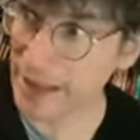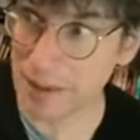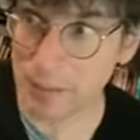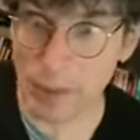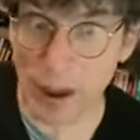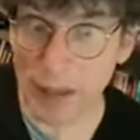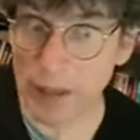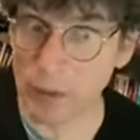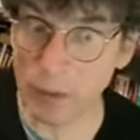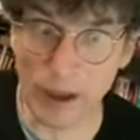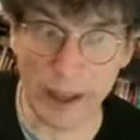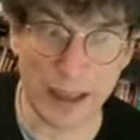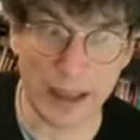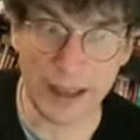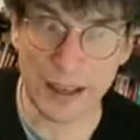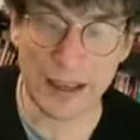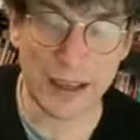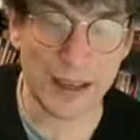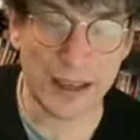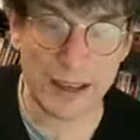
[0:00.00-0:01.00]
And by the
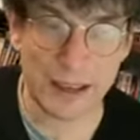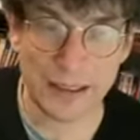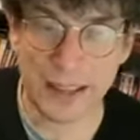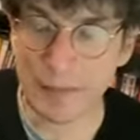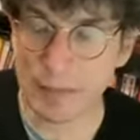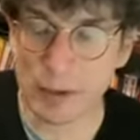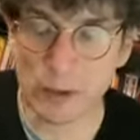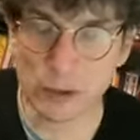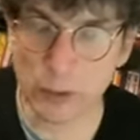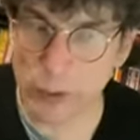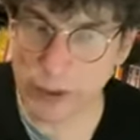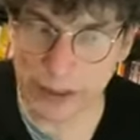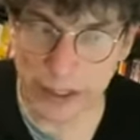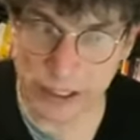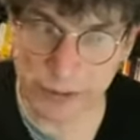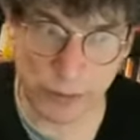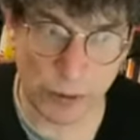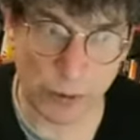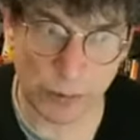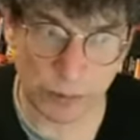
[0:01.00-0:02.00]
way, they've been doing
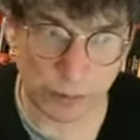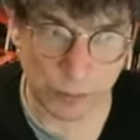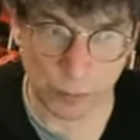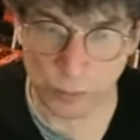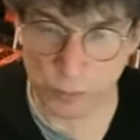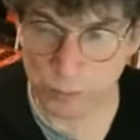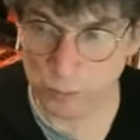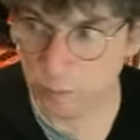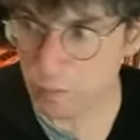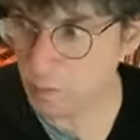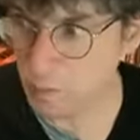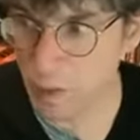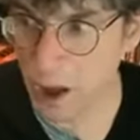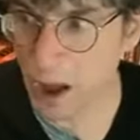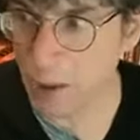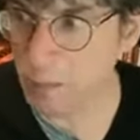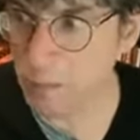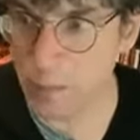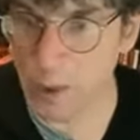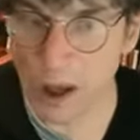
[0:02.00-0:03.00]
this for
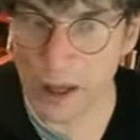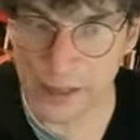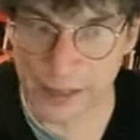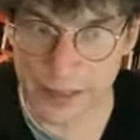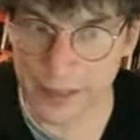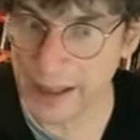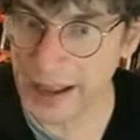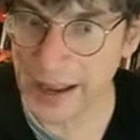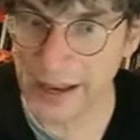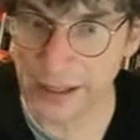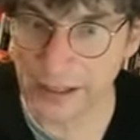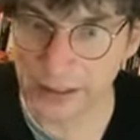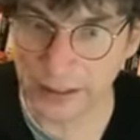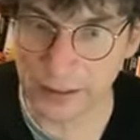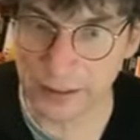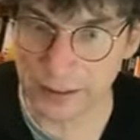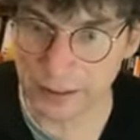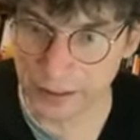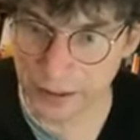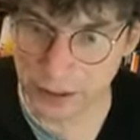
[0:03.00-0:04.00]
a month and